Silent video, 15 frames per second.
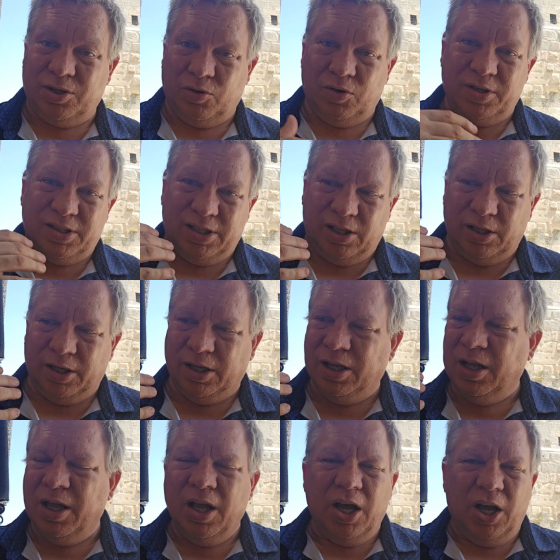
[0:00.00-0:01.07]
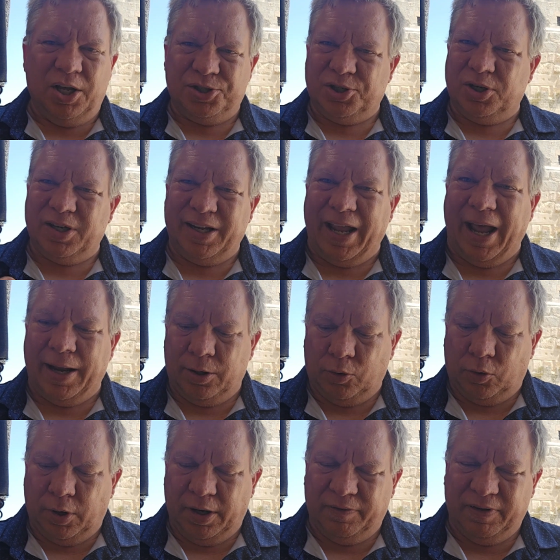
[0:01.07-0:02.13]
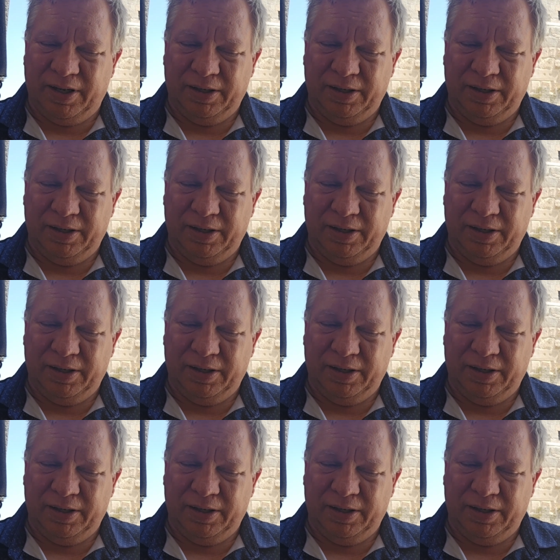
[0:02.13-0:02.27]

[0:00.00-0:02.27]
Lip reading: they're always selling a certain category